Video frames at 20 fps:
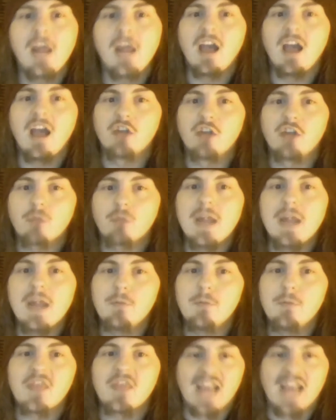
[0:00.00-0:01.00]
agree
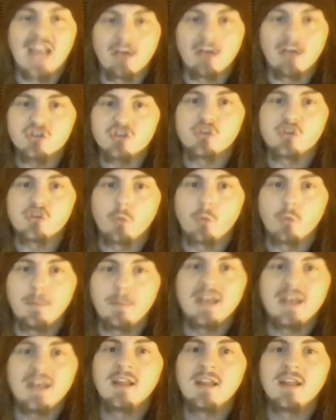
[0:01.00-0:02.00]
with the
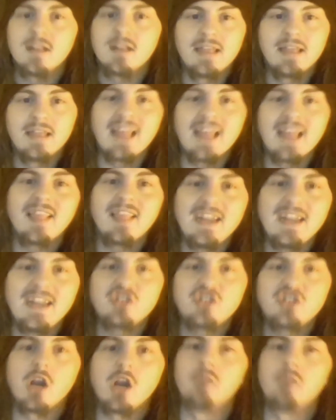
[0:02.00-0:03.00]
councilwoman, Lindley
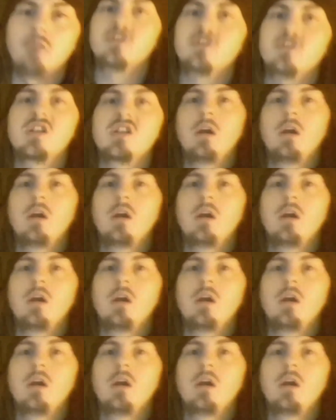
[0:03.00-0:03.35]
Jones.